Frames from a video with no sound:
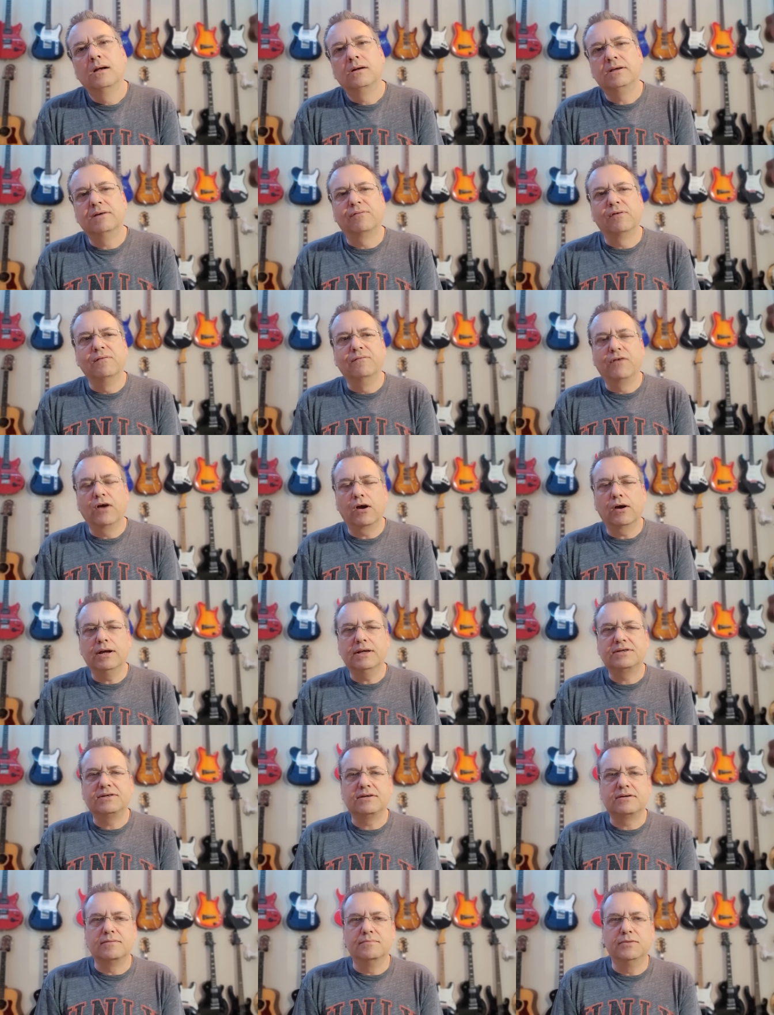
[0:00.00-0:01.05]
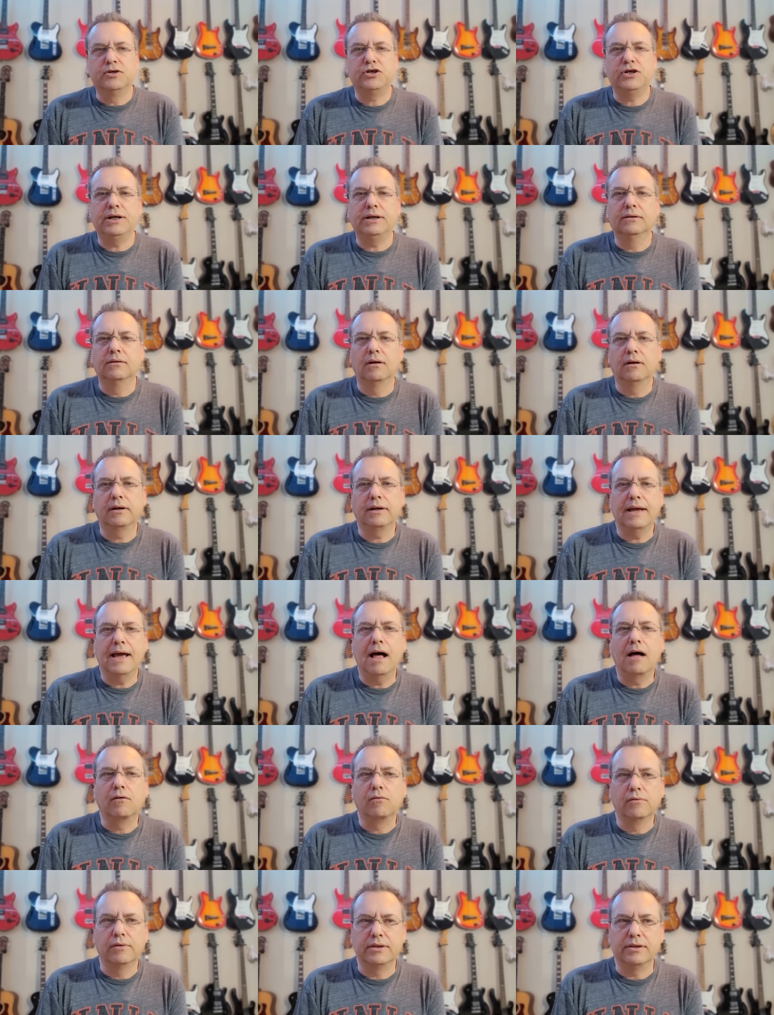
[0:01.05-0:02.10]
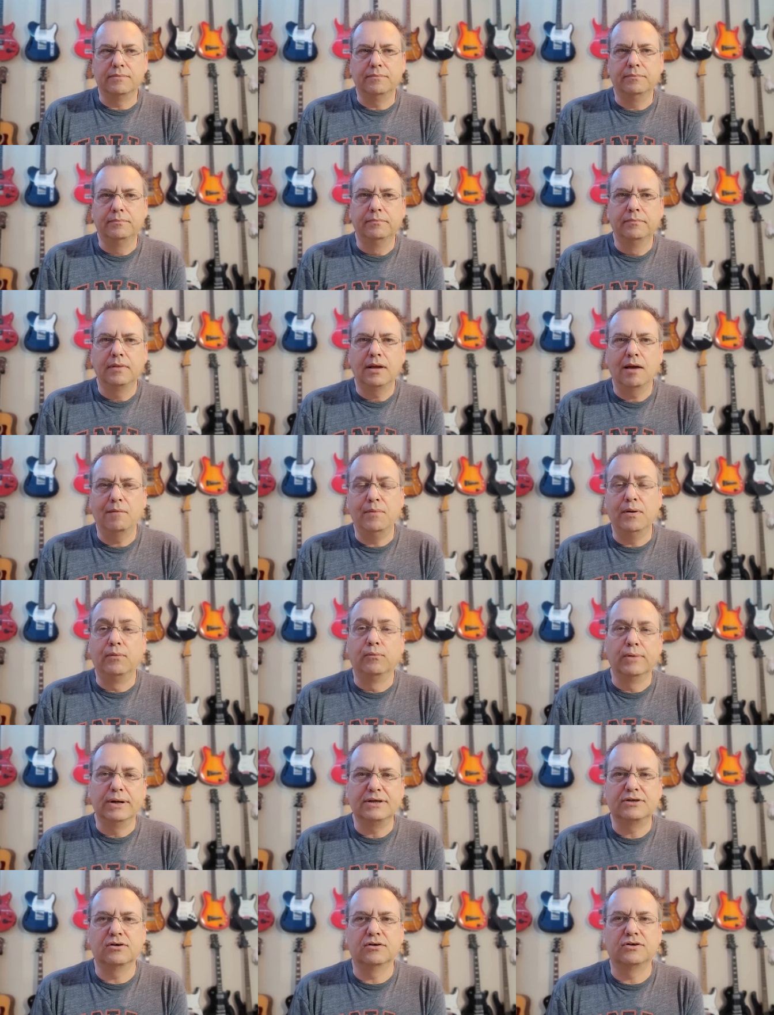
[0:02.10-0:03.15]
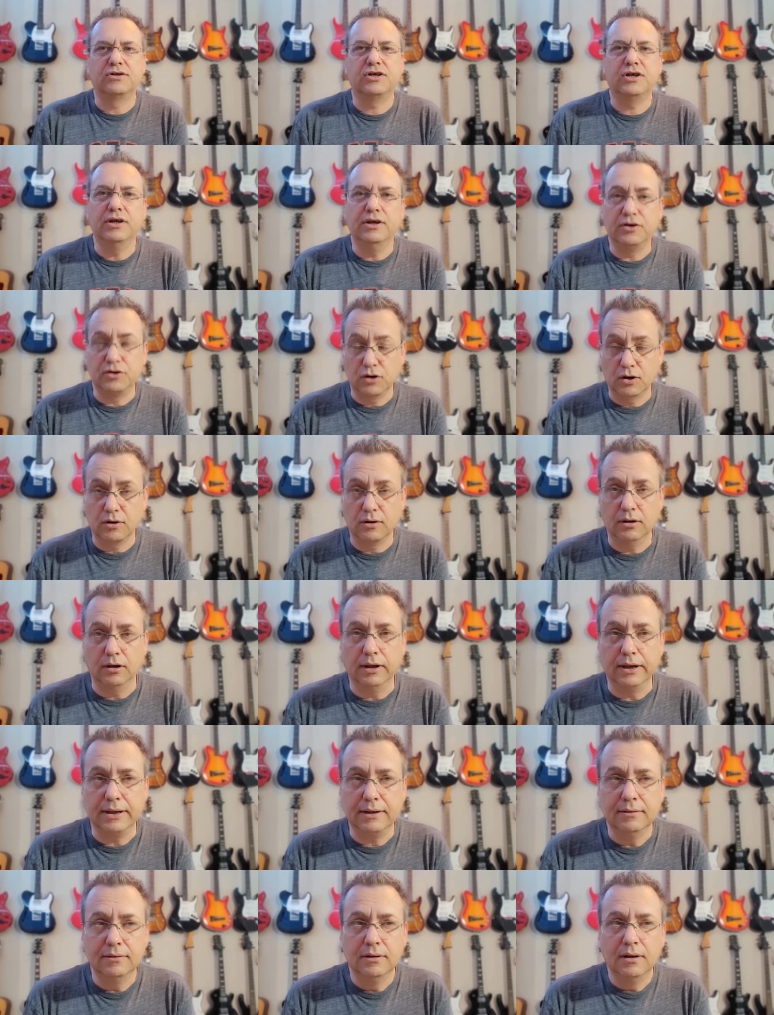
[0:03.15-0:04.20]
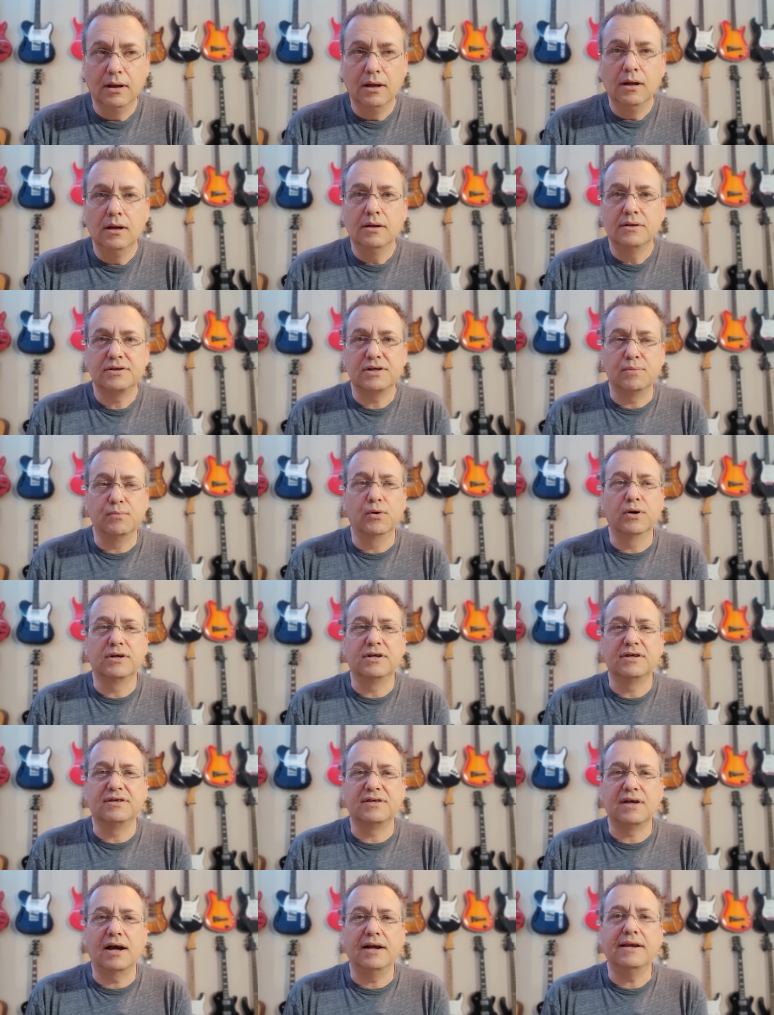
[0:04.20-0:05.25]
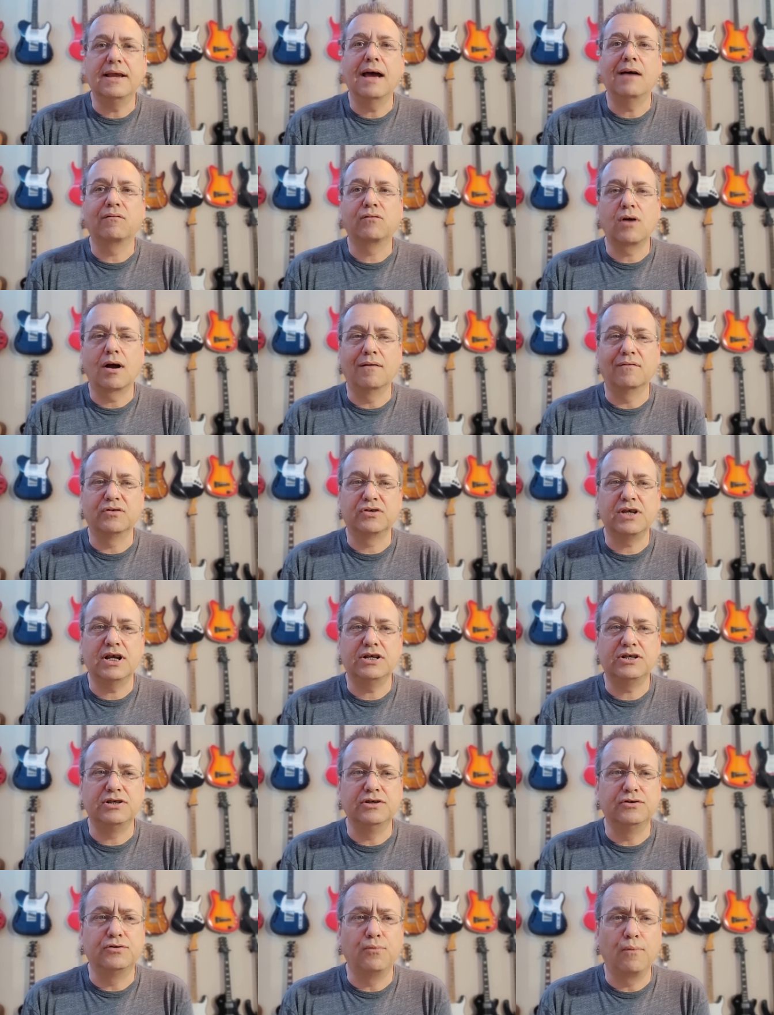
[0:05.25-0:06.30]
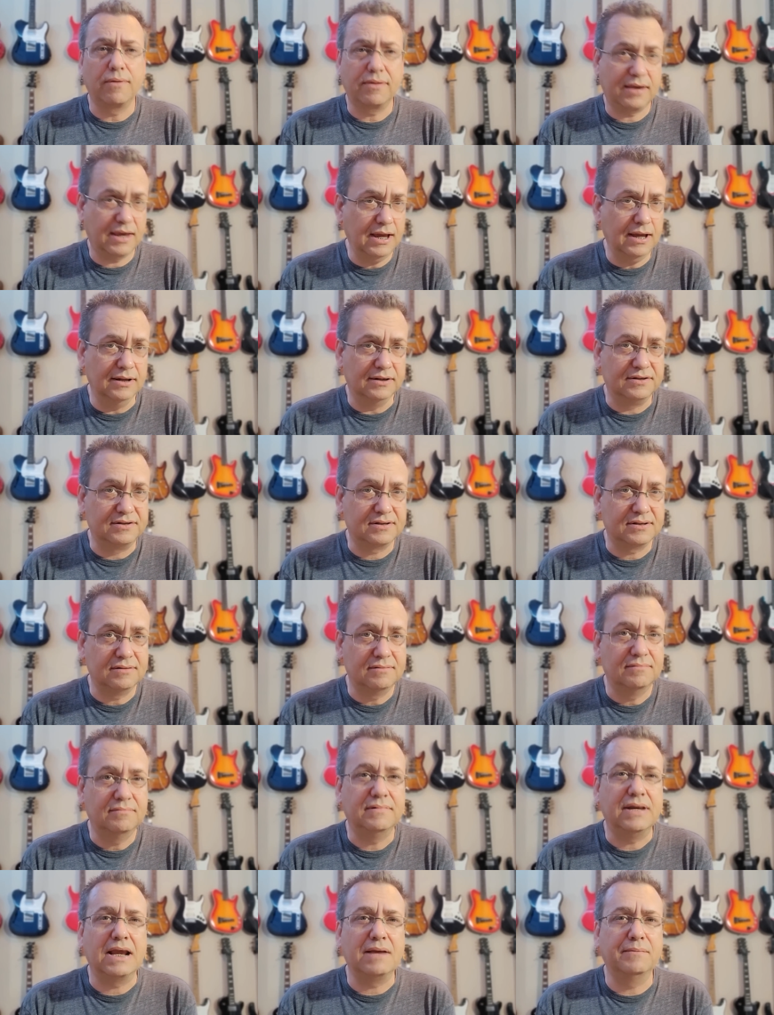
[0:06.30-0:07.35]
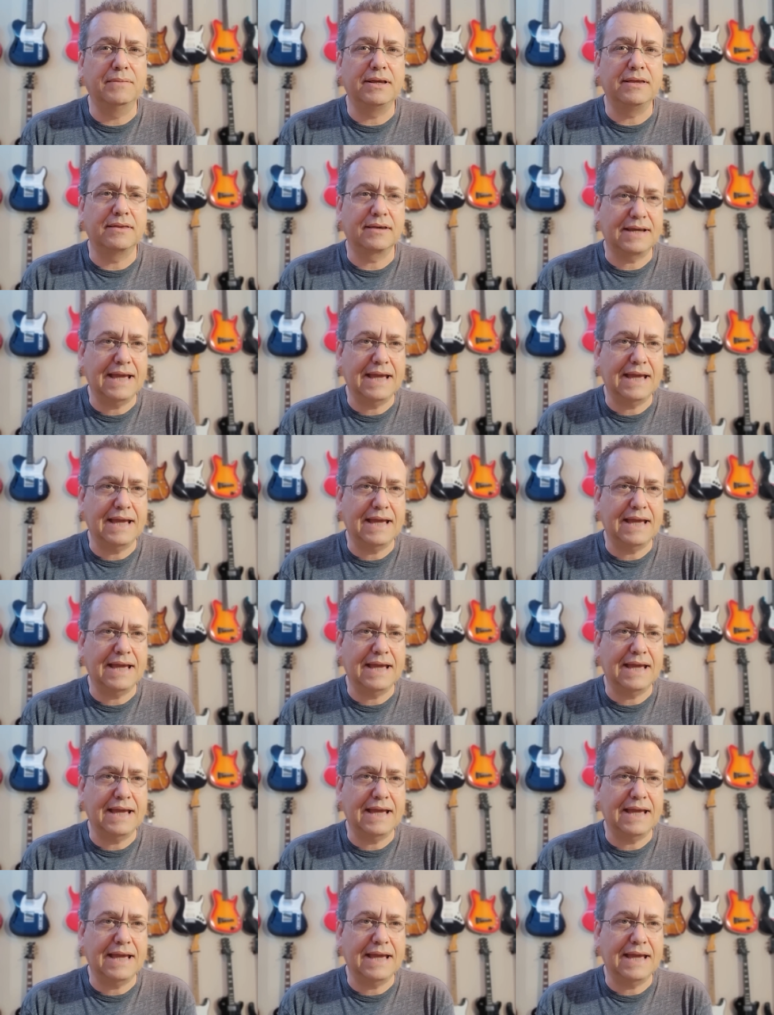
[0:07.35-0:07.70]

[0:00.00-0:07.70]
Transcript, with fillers: Different variants of the machine learning algorithm have been researched internally. Some were designed to have conversations with kids, namely the